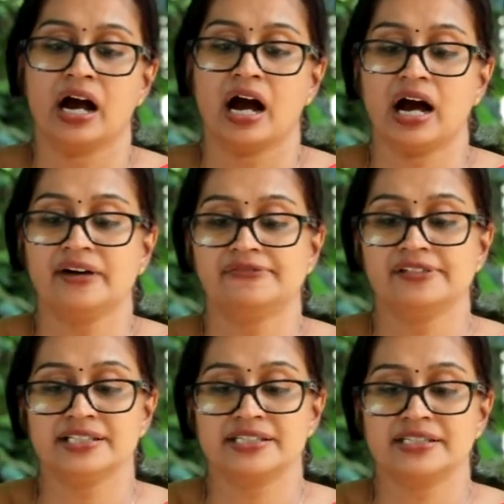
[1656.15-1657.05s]
Our
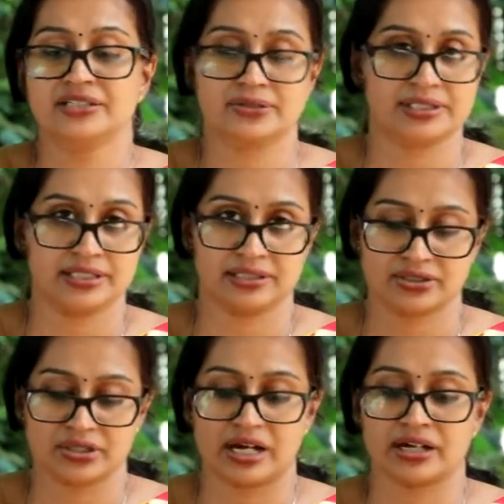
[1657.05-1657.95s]
first duty,
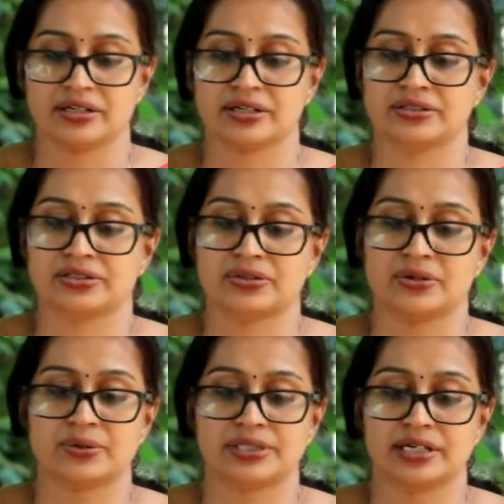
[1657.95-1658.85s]
to
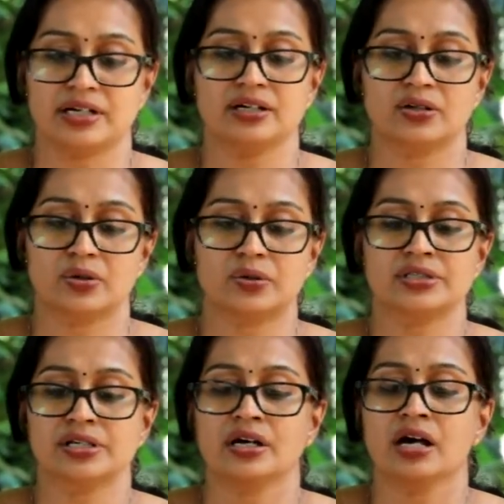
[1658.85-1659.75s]
quote her, quote,